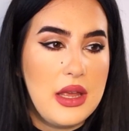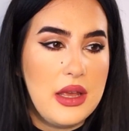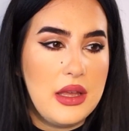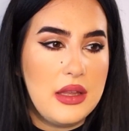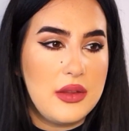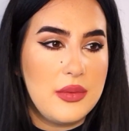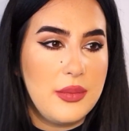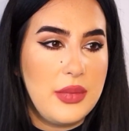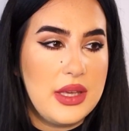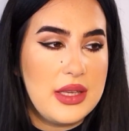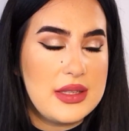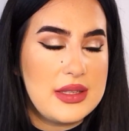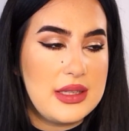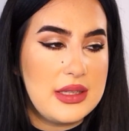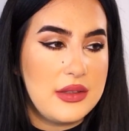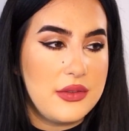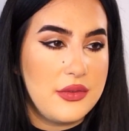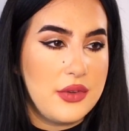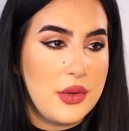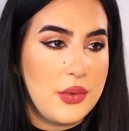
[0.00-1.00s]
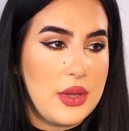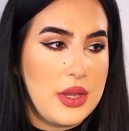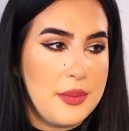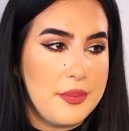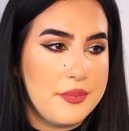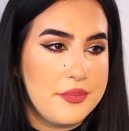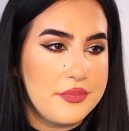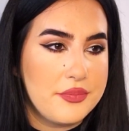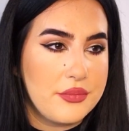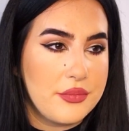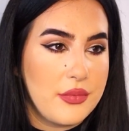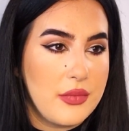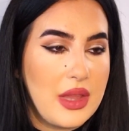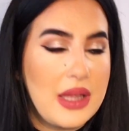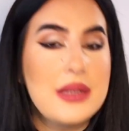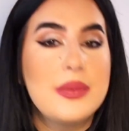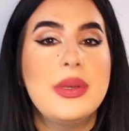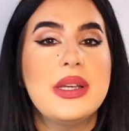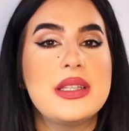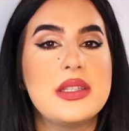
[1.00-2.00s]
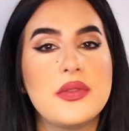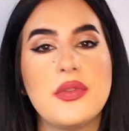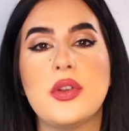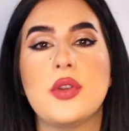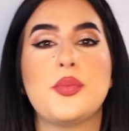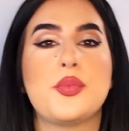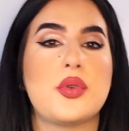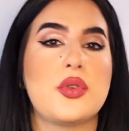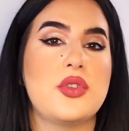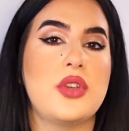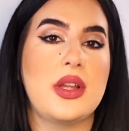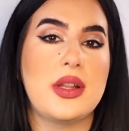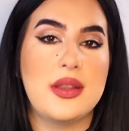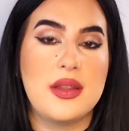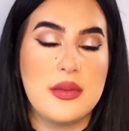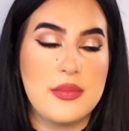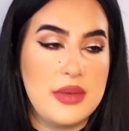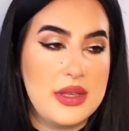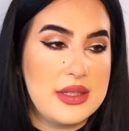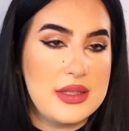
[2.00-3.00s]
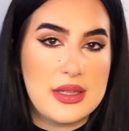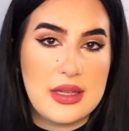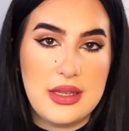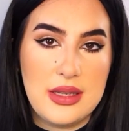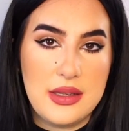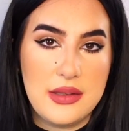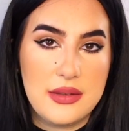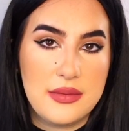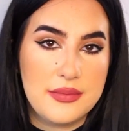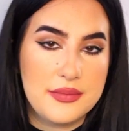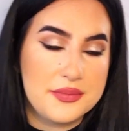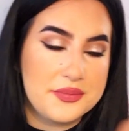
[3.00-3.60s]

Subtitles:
it makes it very projecting, basically.